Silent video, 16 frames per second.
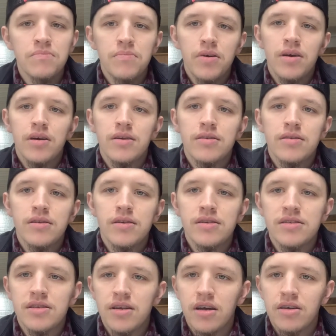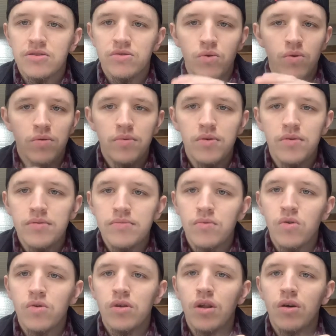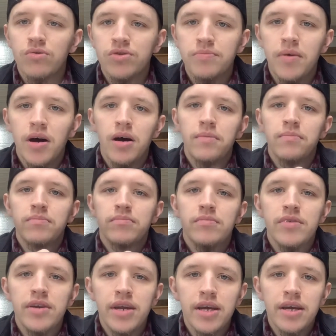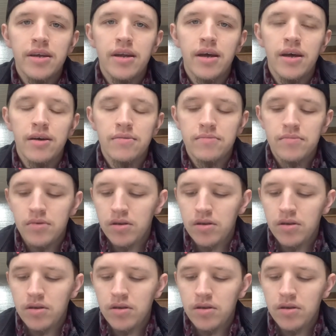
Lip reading: But he said, that's normal. We'll close them up. And then